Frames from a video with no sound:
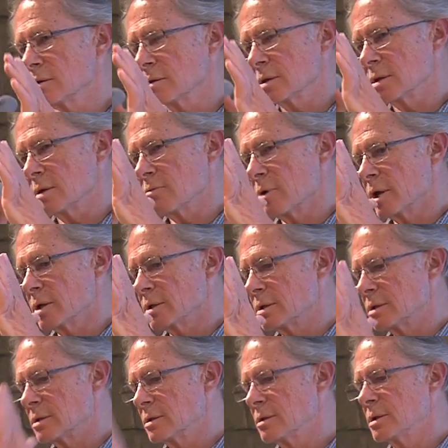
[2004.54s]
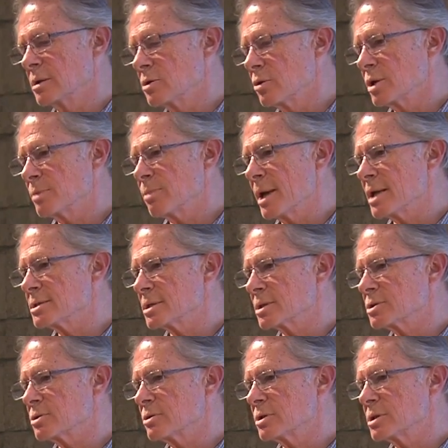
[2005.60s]
they want they'll go to the plastic
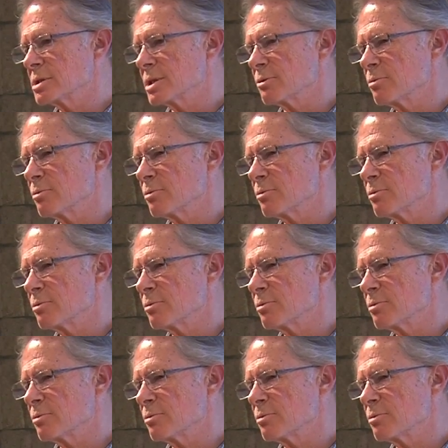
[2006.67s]
surgeon and say,